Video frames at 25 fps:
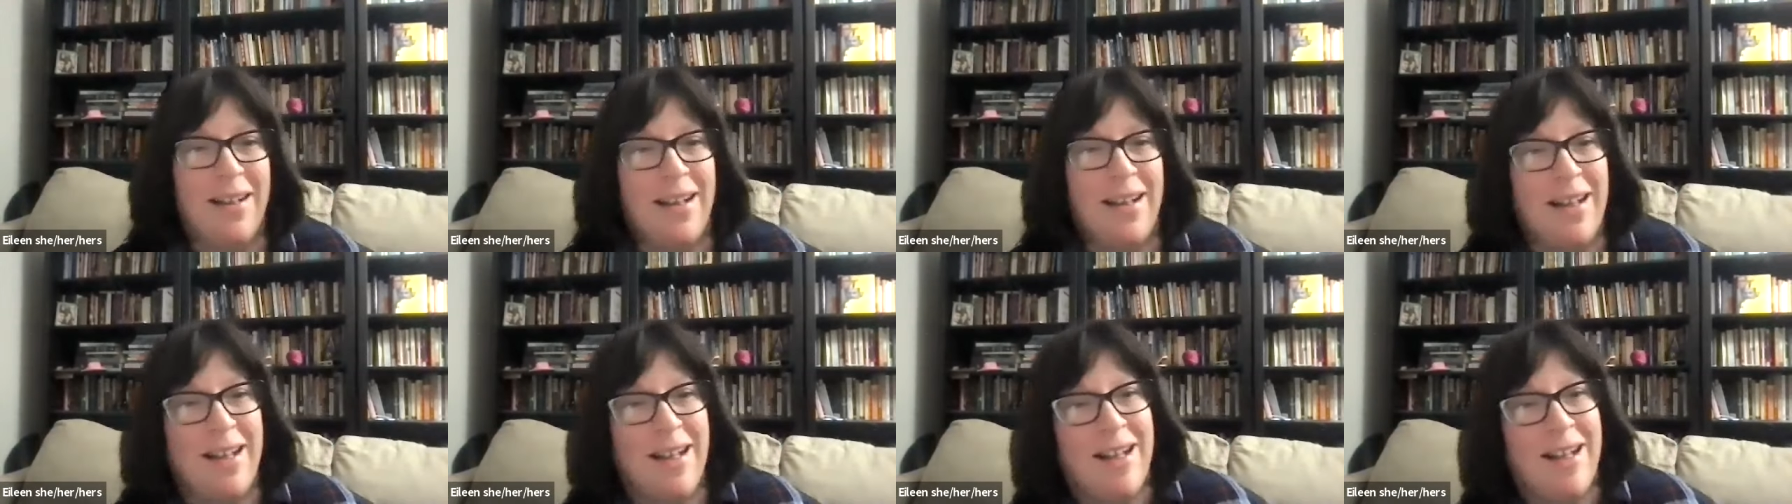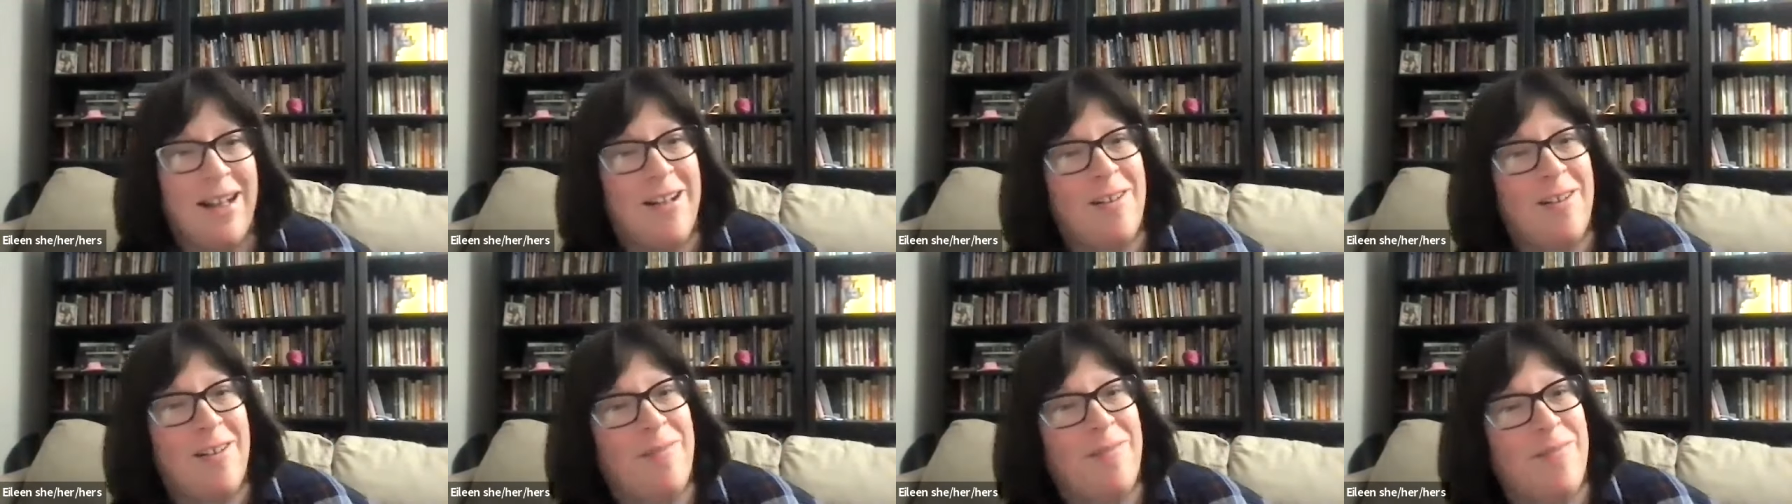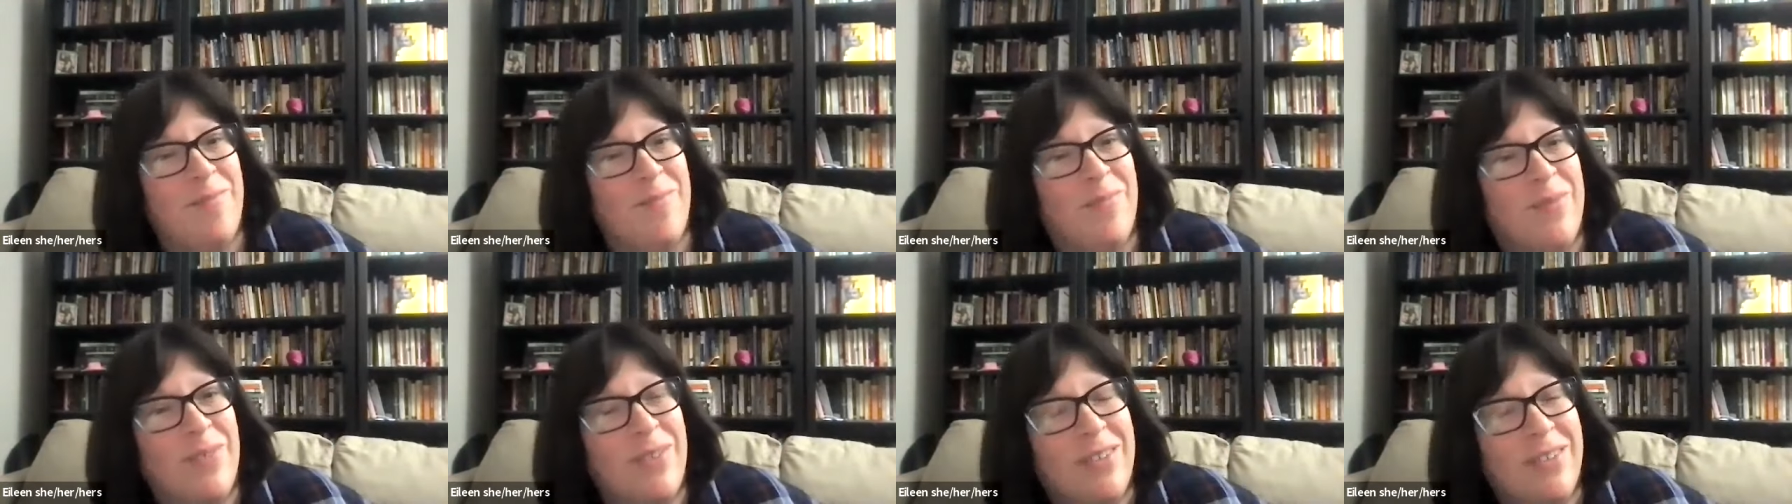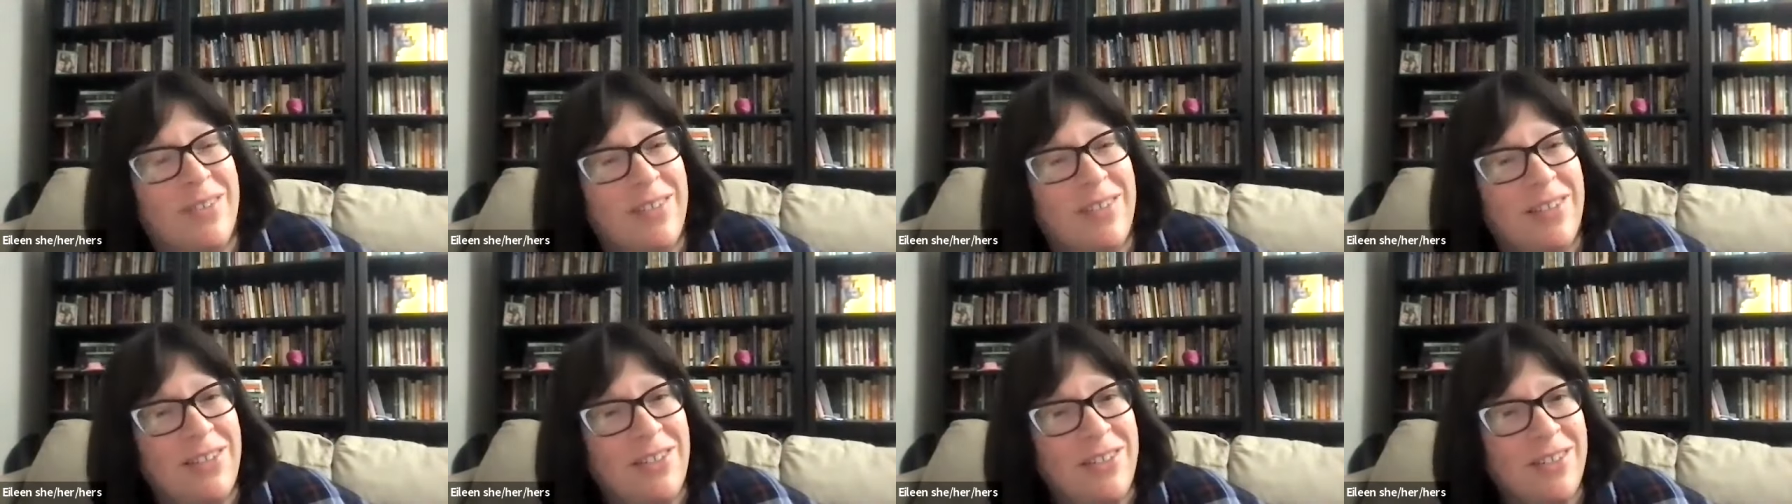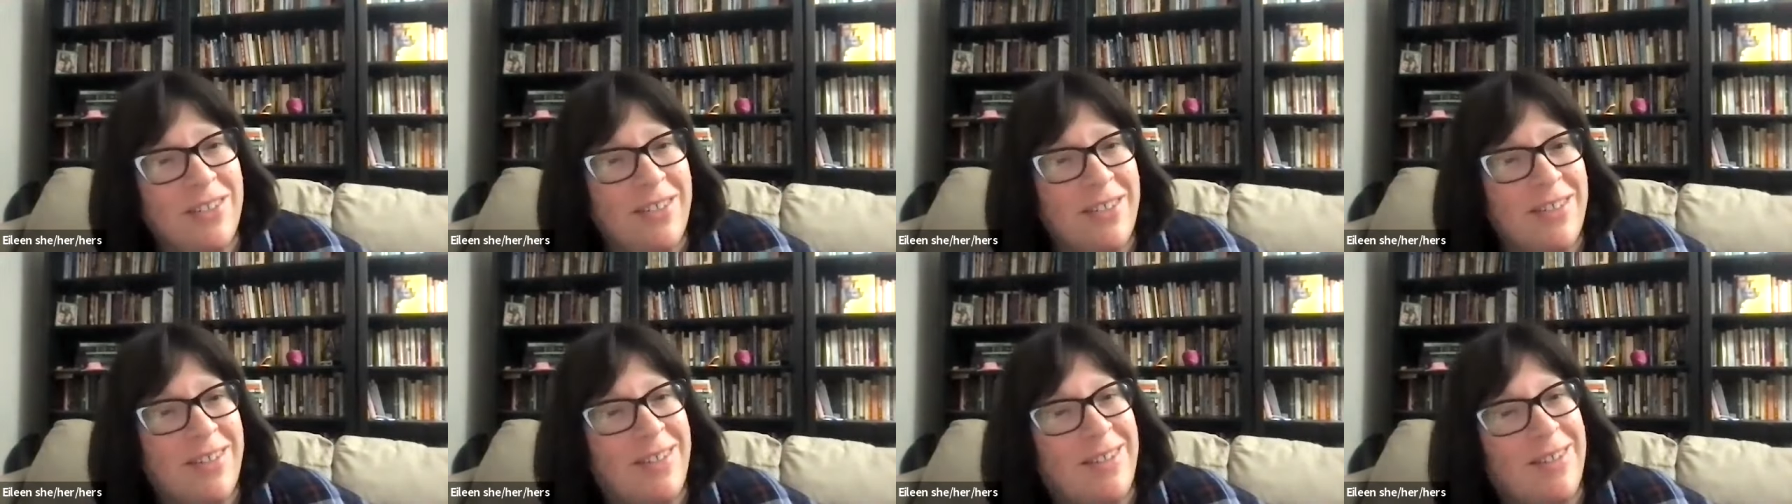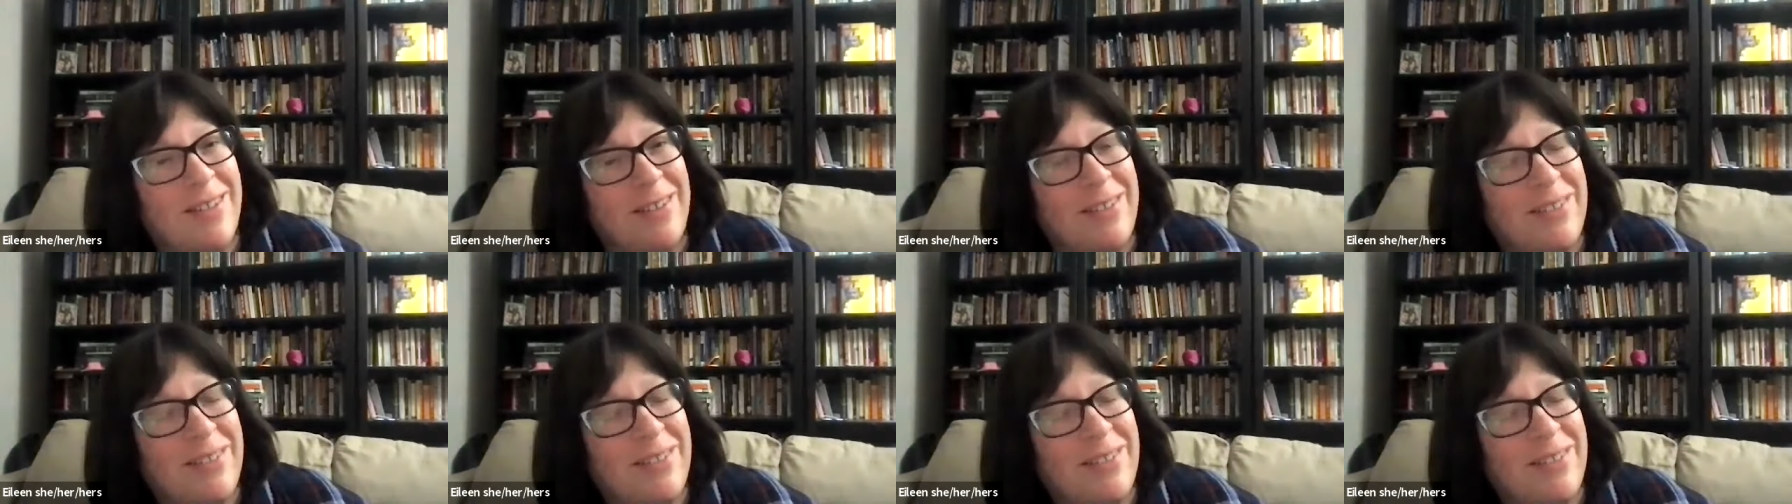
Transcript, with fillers: Um, such a